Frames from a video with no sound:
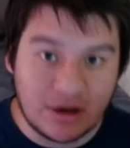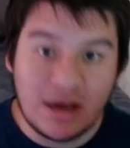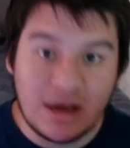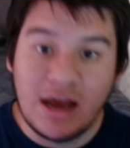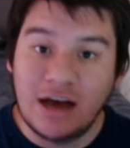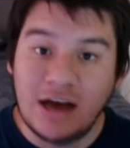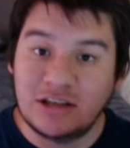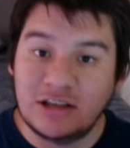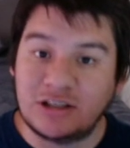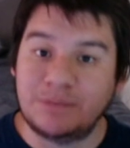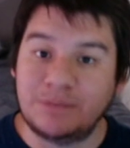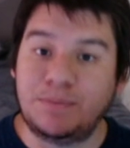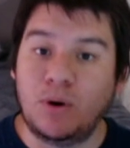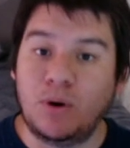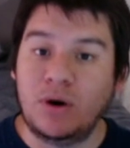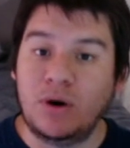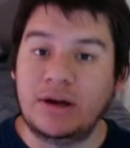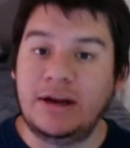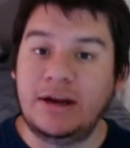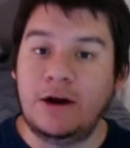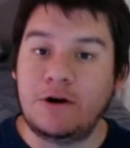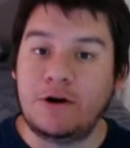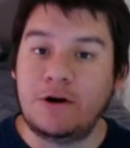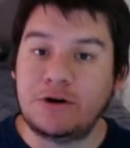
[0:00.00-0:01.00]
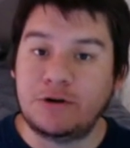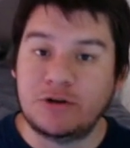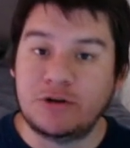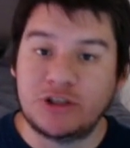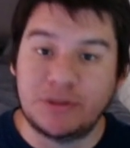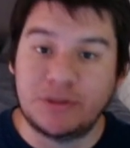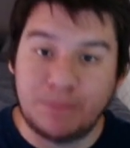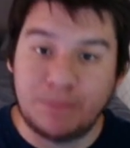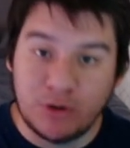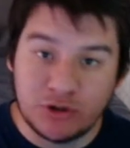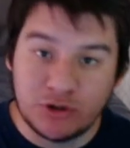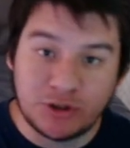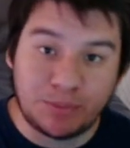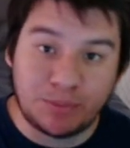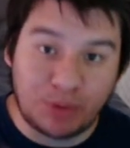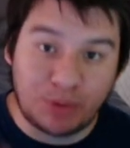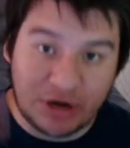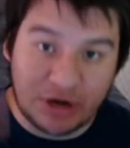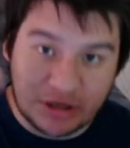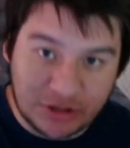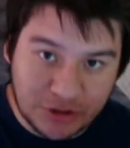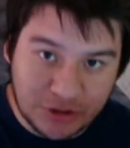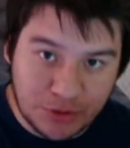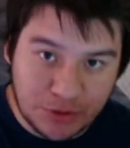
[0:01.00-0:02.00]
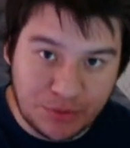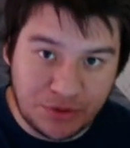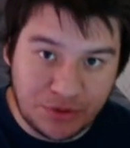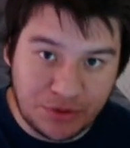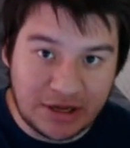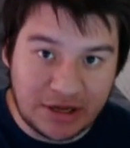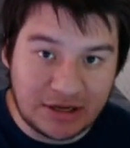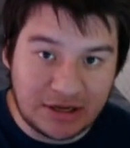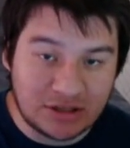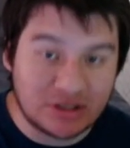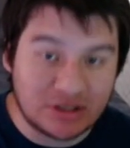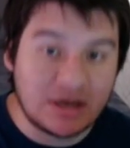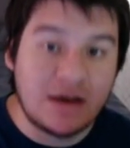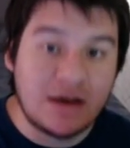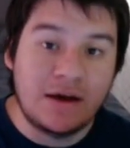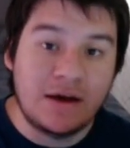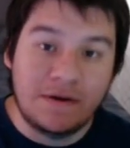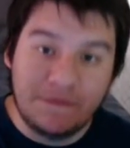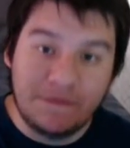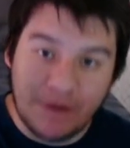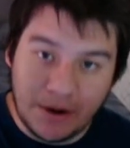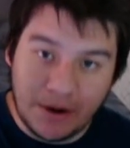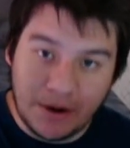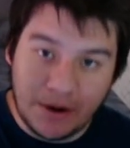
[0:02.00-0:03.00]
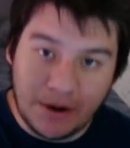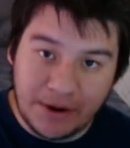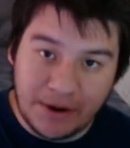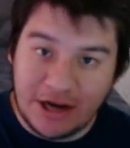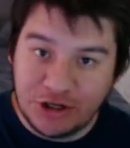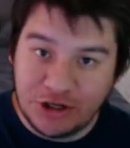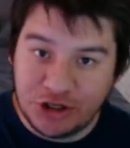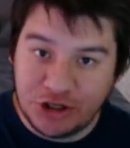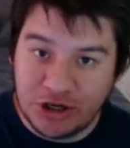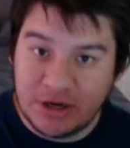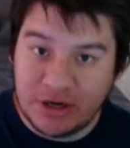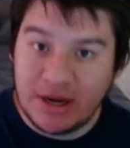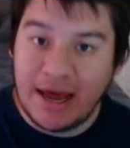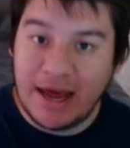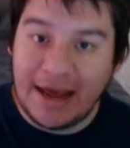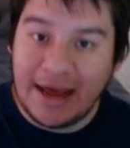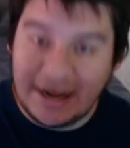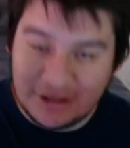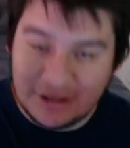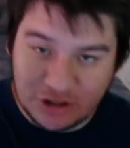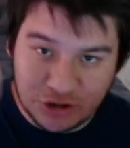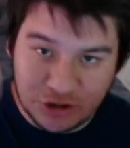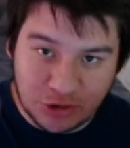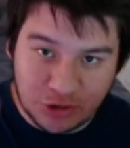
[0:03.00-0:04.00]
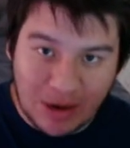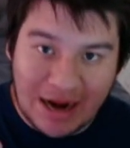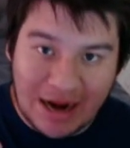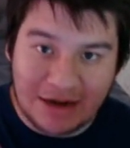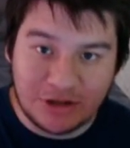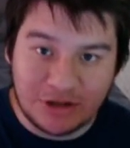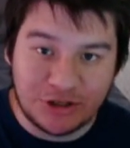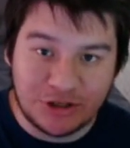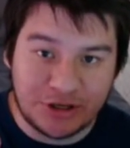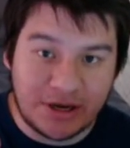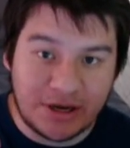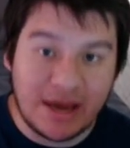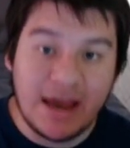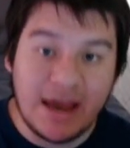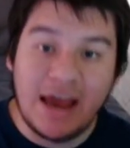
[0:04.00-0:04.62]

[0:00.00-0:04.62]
A support character is supposed to bring two things: variation and strategy.